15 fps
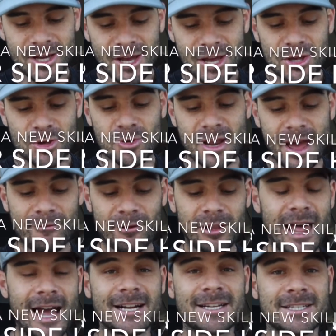you never
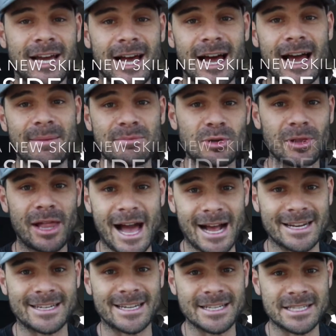lacked time, you
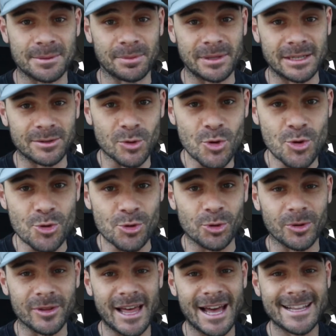lacked discipline.
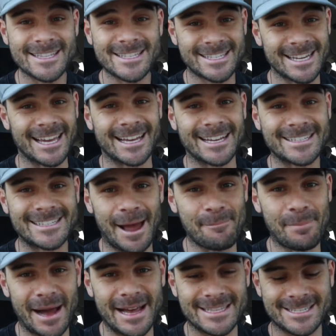Ooh, that stings, that
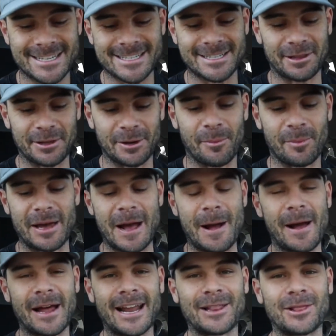bites just a little bit.
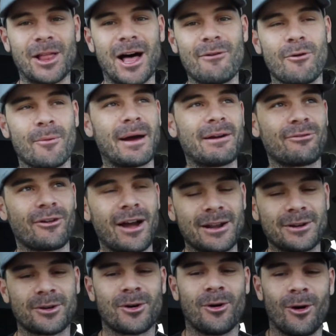And I love what my friend
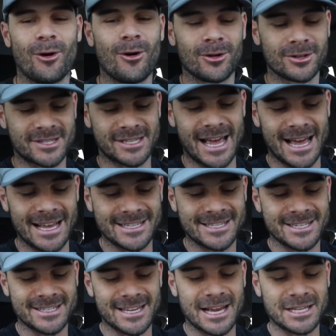Nicole says.
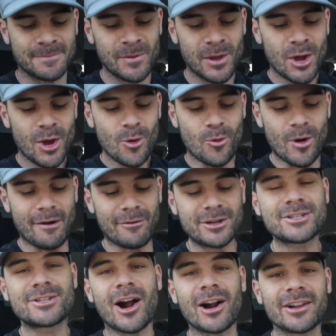She says, whoever
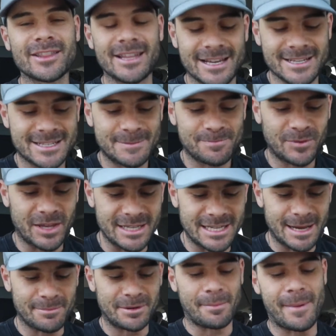started this can
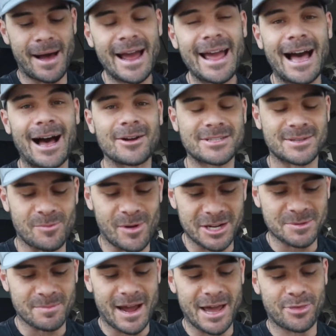come to my house and
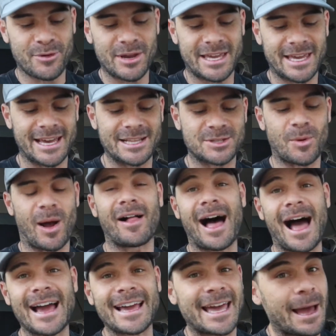watch my 3 kids while
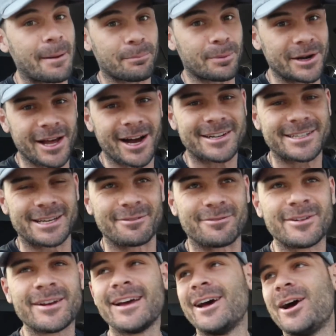I get
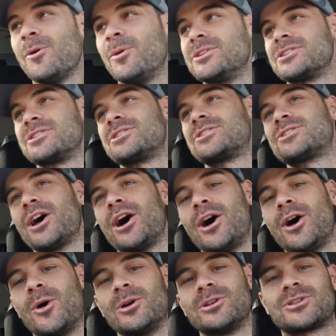productive, which is so